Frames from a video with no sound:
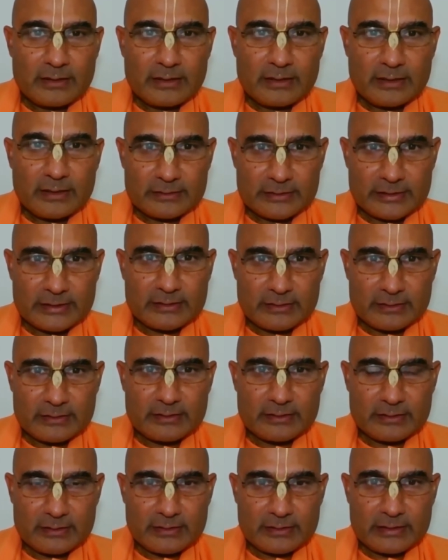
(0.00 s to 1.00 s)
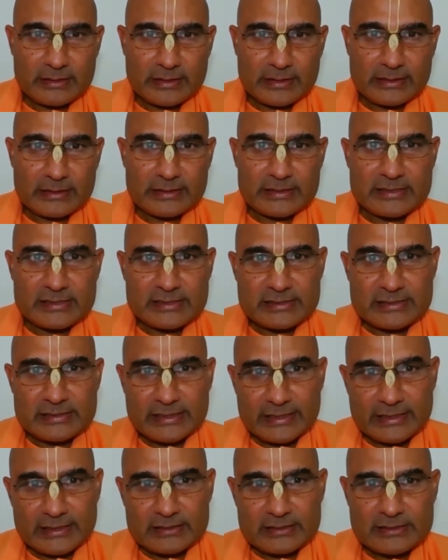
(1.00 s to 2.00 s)
then in a
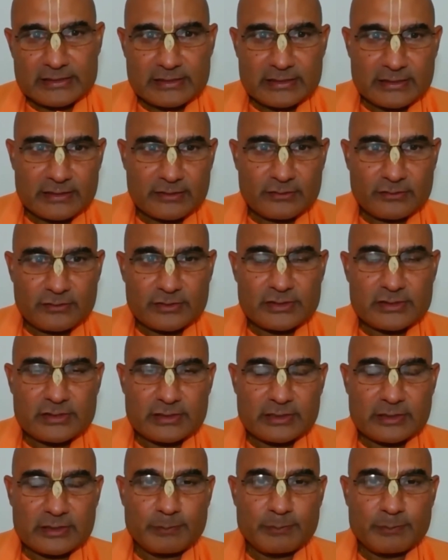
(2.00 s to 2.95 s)
sense, Krishna